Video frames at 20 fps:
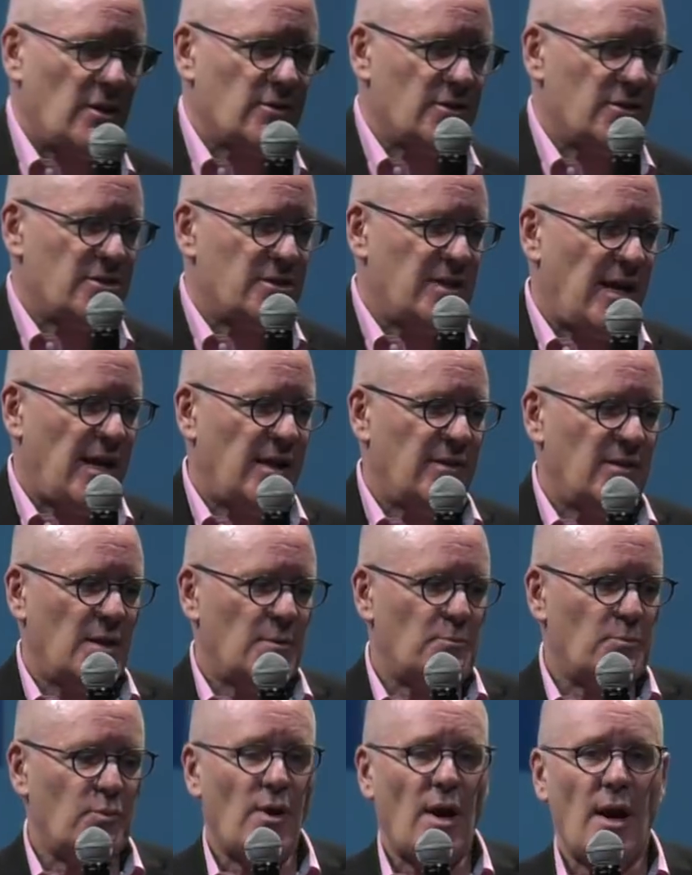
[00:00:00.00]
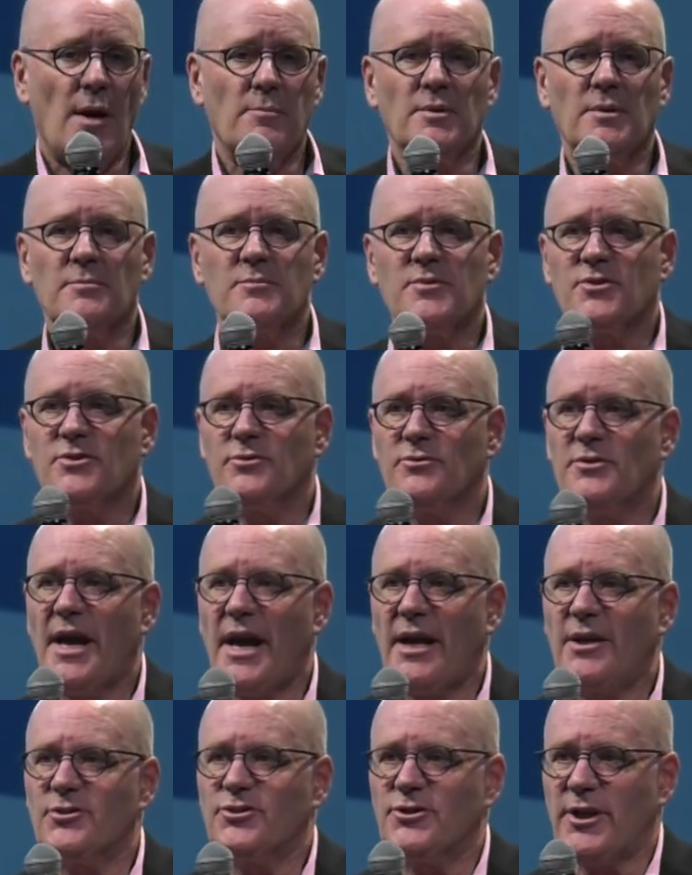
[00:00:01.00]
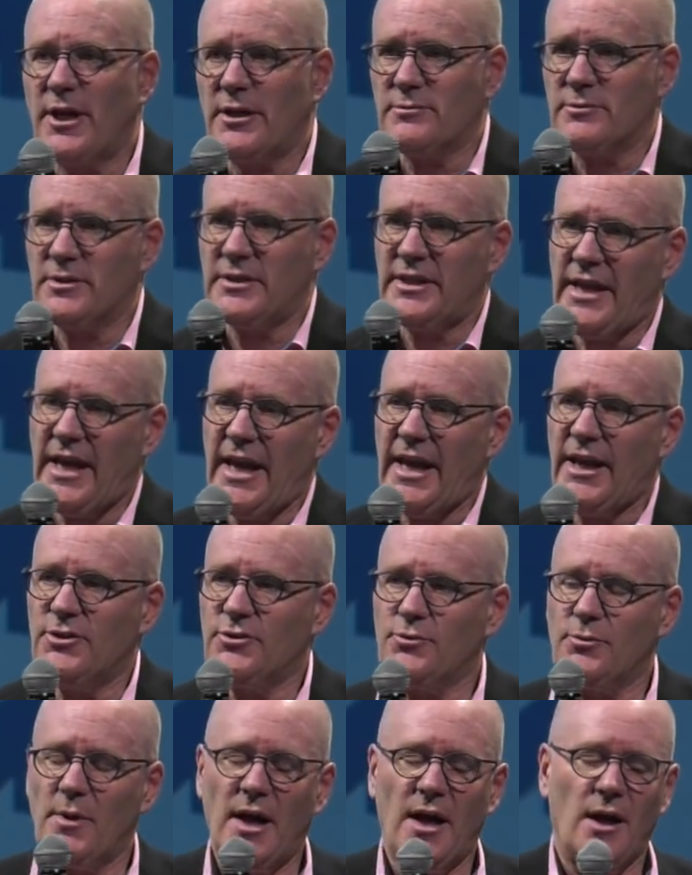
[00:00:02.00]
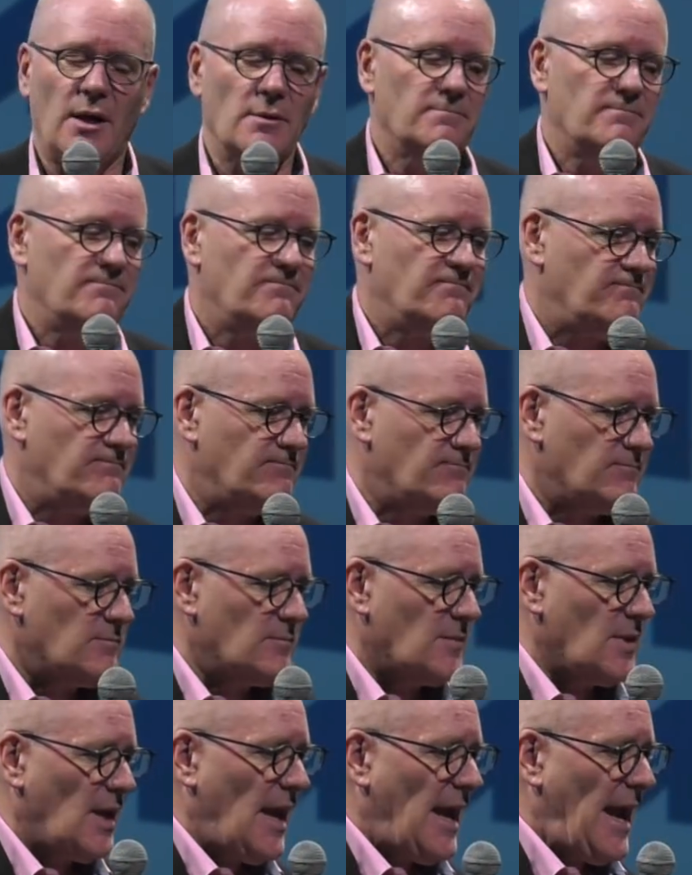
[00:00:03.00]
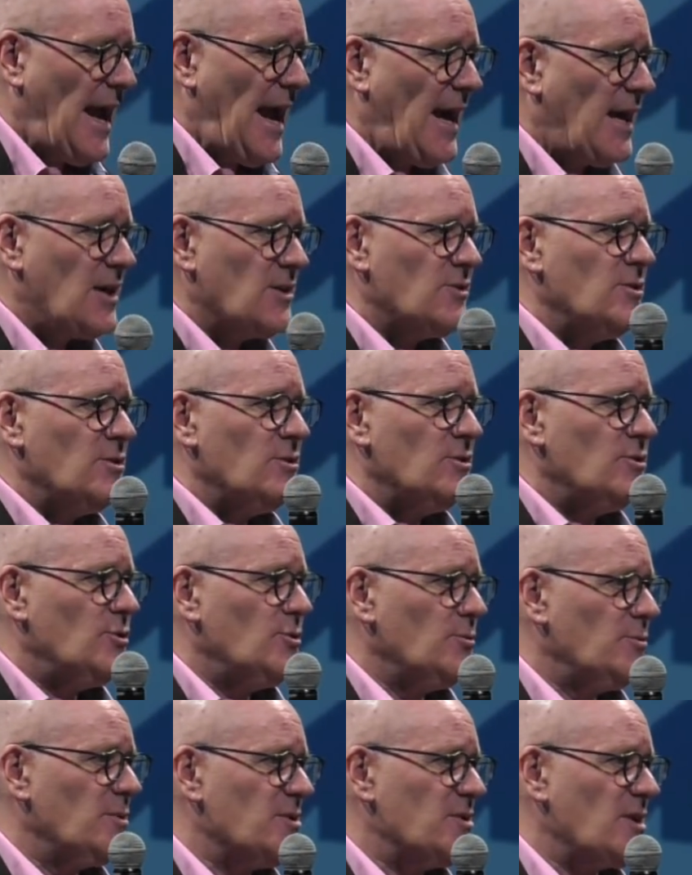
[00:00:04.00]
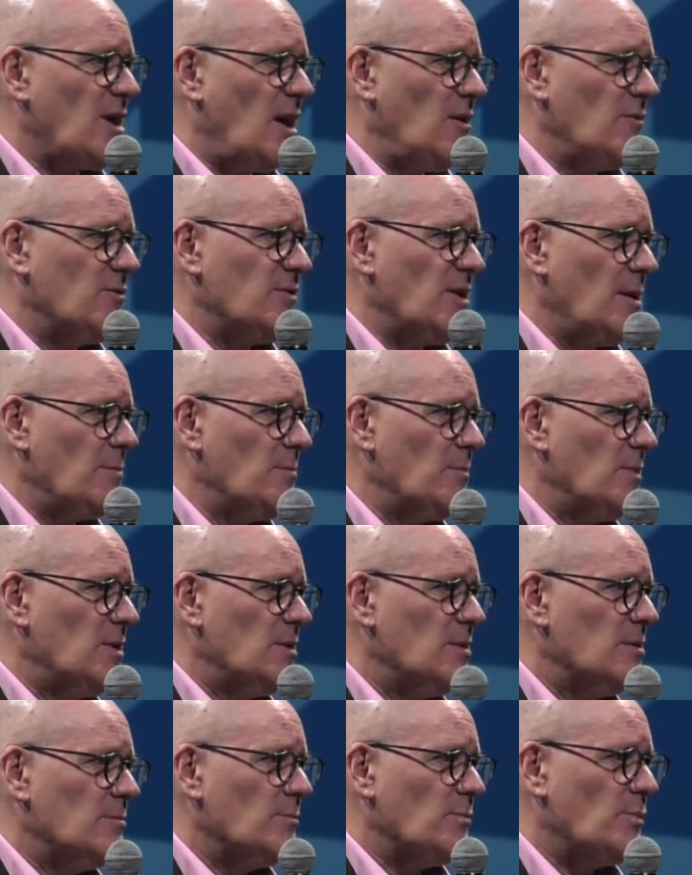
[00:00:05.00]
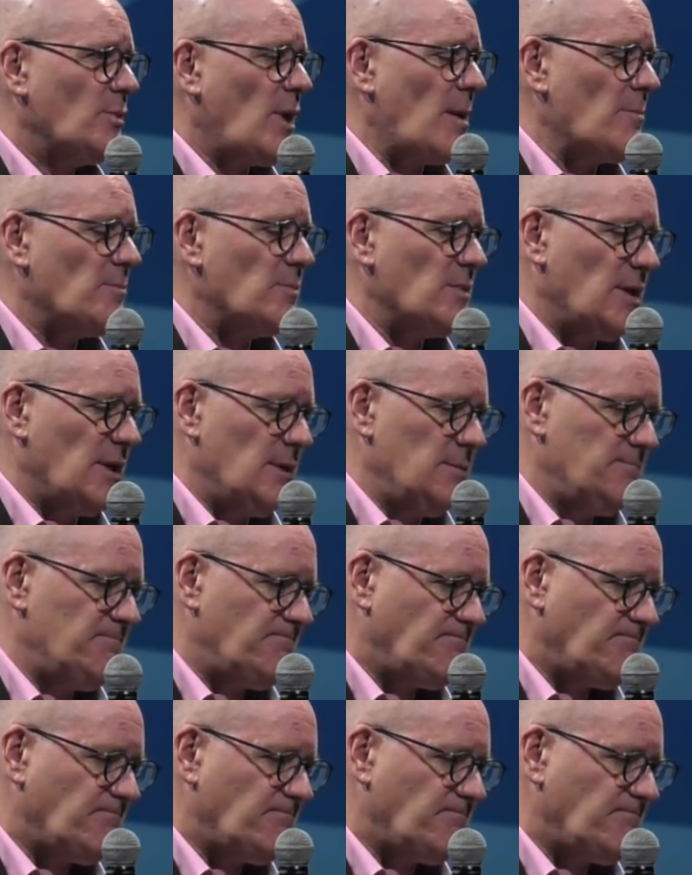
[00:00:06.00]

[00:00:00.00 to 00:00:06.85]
understand that problems do not generally age well. Act to resolve them promptly.